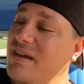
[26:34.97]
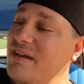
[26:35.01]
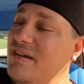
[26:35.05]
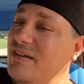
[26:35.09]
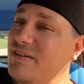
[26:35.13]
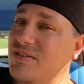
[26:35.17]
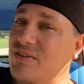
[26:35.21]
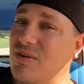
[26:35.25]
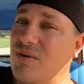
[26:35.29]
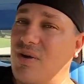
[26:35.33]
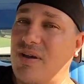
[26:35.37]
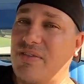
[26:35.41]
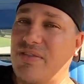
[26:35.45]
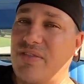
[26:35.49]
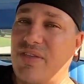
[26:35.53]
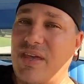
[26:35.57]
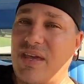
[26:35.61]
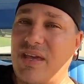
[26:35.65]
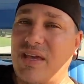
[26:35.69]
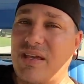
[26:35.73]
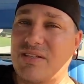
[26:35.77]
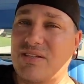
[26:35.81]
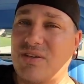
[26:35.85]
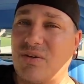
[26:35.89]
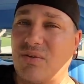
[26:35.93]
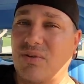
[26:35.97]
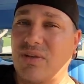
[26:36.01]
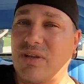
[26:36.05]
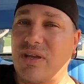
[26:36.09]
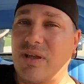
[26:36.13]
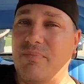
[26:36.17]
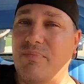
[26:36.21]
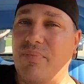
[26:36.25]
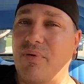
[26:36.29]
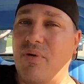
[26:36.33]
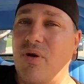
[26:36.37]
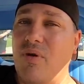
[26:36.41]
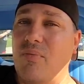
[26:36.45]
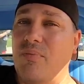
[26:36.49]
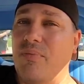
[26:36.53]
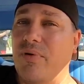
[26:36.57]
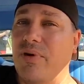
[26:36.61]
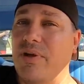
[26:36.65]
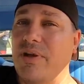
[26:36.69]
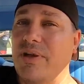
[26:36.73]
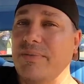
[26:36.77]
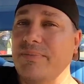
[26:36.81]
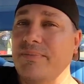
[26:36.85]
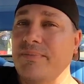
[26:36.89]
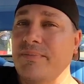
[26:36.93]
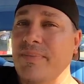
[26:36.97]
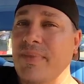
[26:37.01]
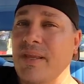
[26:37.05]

So I think it's only appropriate